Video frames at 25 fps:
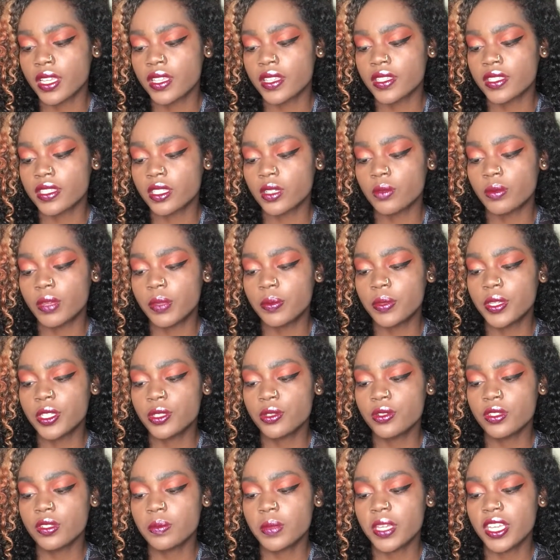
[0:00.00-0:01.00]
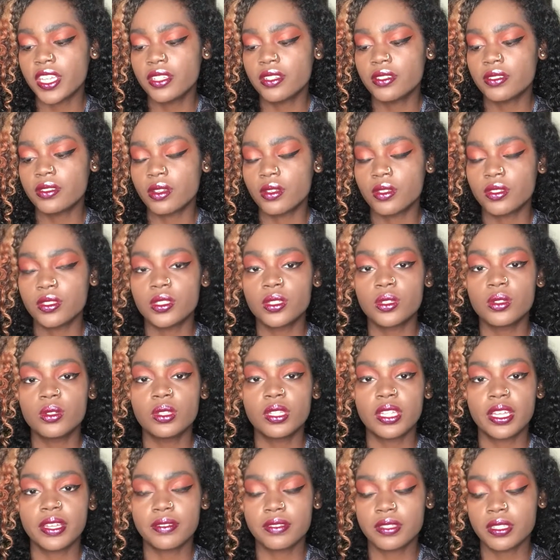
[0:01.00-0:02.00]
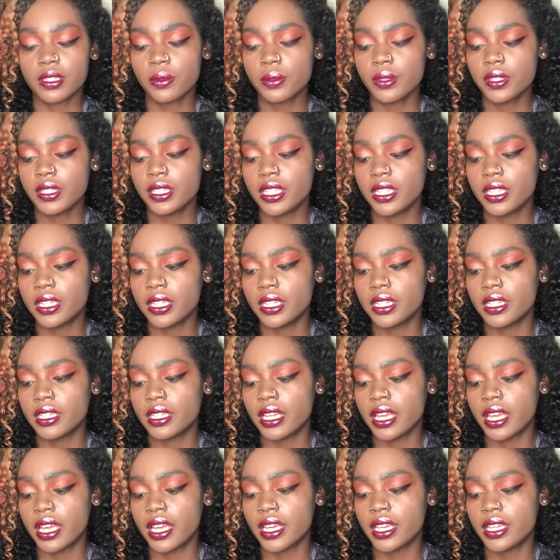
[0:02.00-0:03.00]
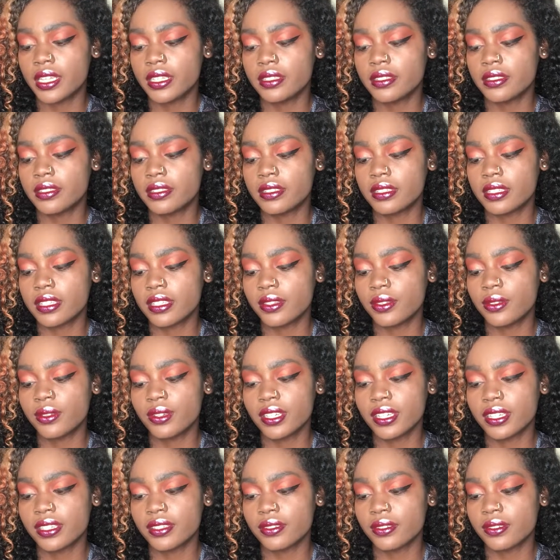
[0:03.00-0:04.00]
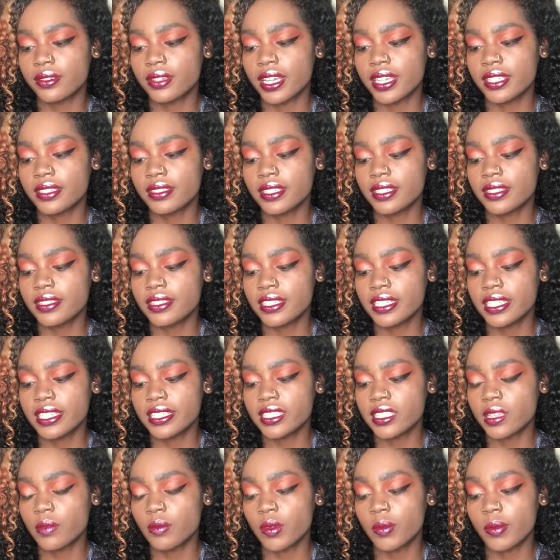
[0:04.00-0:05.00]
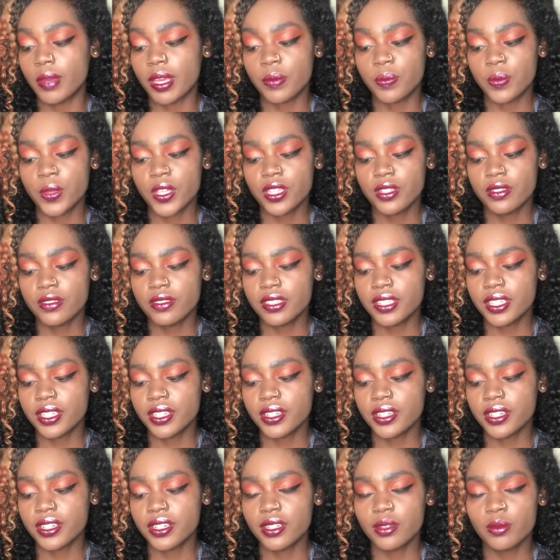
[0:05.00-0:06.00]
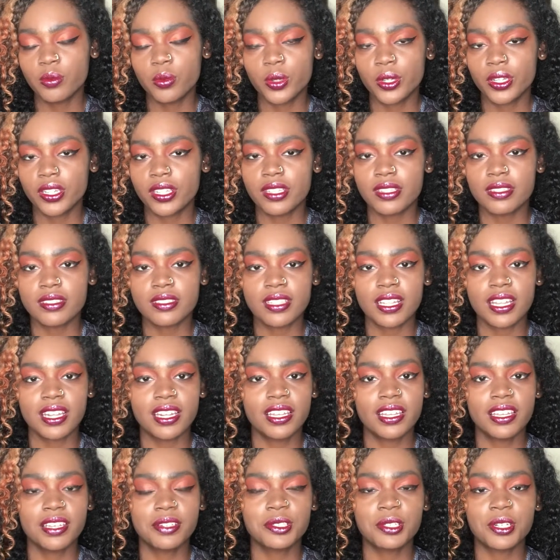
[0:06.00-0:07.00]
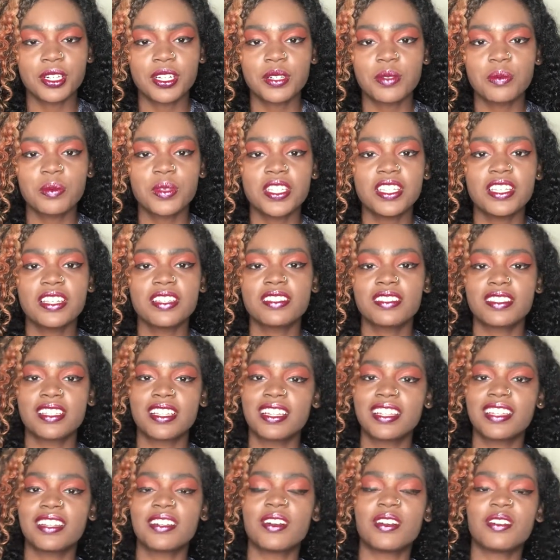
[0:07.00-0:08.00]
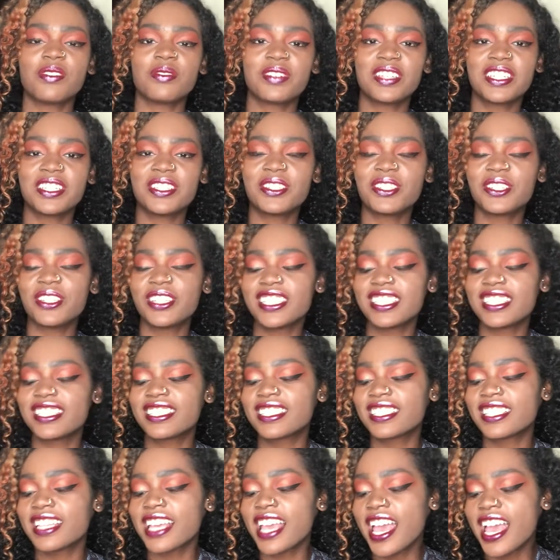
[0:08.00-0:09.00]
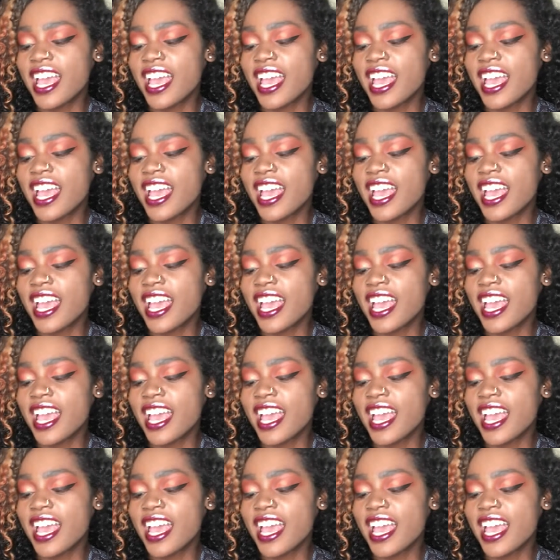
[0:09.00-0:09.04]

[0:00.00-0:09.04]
So my Pinterest page is also Lifestyle with Nina, and you guys can see some of my pins here. Pretty aesthetic. Try to be aesthetic on Pinterest.